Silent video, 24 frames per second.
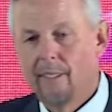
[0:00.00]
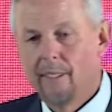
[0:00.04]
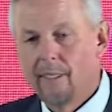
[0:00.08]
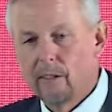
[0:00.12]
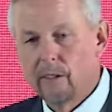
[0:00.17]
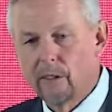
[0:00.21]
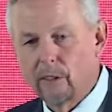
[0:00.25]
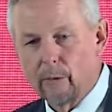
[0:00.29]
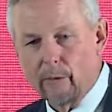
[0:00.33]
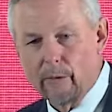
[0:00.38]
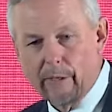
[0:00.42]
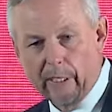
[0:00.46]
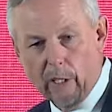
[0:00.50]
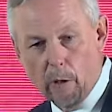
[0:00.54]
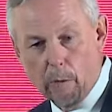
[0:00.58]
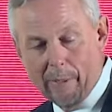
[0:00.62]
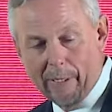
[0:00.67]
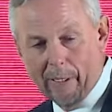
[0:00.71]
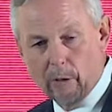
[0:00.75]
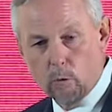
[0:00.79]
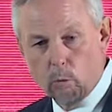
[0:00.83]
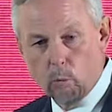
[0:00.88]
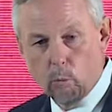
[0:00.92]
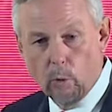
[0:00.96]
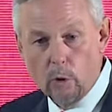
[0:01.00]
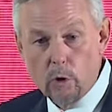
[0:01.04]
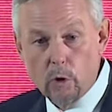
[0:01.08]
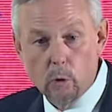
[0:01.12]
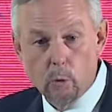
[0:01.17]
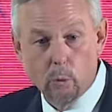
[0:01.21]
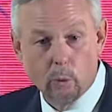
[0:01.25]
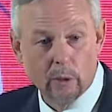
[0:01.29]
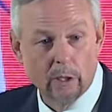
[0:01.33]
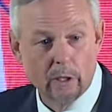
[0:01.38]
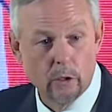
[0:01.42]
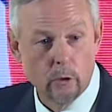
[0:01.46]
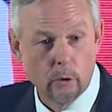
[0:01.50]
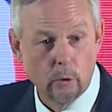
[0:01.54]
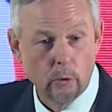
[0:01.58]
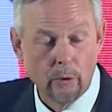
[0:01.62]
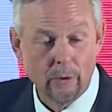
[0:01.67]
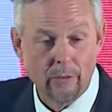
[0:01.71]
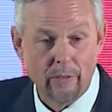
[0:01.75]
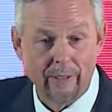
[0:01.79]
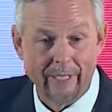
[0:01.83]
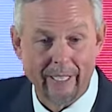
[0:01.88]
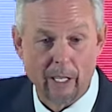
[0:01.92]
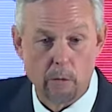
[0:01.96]
So think about what you want to do,
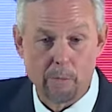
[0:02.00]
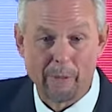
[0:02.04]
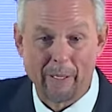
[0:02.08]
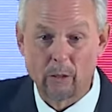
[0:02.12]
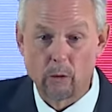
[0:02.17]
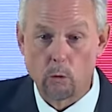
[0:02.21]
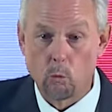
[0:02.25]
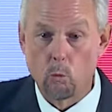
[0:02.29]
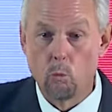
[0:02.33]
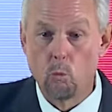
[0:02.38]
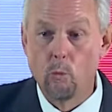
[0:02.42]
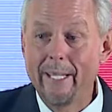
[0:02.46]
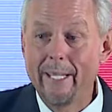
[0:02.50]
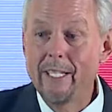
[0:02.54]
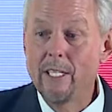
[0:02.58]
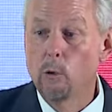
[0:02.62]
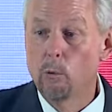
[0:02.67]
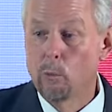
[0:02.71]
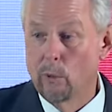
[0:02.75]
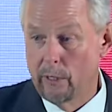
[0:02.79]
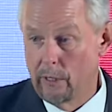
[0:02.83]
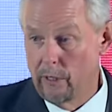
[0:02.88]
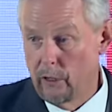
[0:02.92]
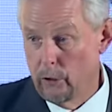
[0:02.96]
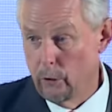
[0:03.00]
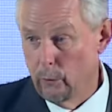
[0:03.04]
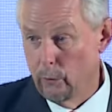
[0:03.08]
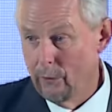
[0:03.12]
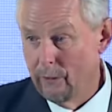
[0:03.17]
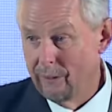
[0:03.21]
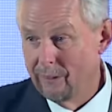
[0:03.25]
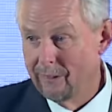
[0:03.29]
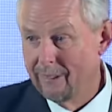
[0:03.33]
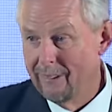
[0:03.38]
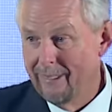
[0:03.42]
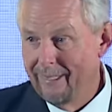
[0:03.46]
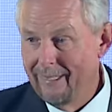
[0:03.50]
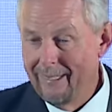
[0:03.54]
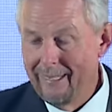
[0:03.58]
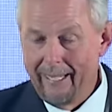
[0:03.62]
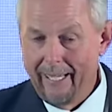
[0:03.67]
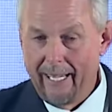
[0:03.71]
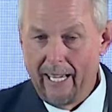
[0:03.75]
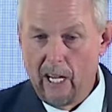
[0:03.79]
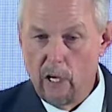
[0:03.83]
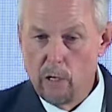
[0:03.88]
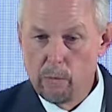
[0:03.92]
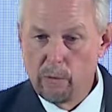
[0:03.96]
think about you want to do it,
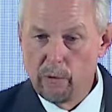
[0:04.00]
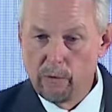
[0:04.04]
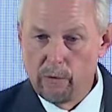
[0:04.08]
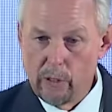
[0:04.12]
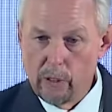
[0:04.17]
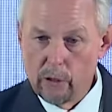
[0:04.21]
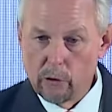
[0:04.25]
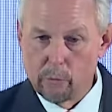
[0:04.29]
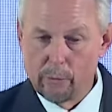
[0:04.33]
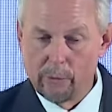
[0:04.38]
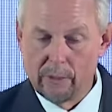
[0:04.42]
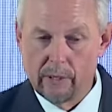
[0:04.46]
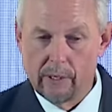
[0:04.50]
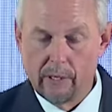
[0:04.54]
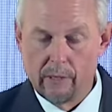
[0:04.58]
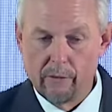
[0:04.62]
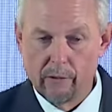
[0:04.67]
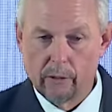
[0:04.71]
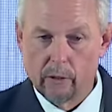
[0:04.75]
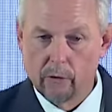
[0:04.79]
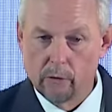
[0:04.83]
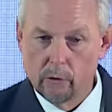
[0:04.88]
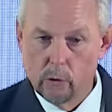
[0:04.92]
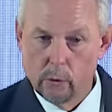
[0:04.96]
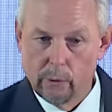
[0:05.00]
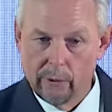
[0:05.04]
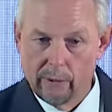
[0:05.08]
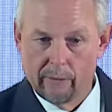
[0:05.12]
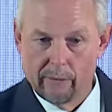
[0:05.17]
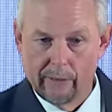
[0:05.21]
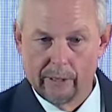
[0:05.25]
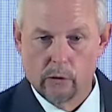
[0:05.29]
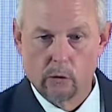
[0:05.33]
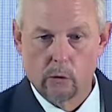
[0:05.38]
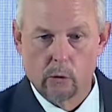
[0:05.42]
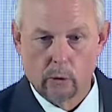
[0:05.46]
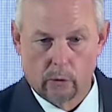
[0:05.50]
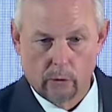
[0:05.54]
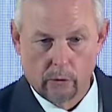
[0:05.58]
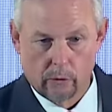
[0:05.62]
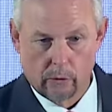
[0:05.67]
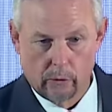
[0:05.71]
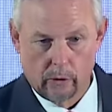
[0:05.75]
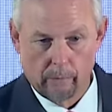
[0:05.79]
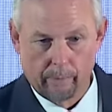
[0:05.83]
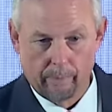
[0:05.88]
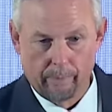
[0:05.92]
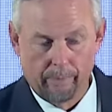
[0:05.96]
and be very specific of doing things short
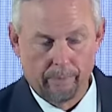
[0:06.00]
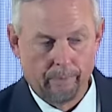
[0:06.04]
term.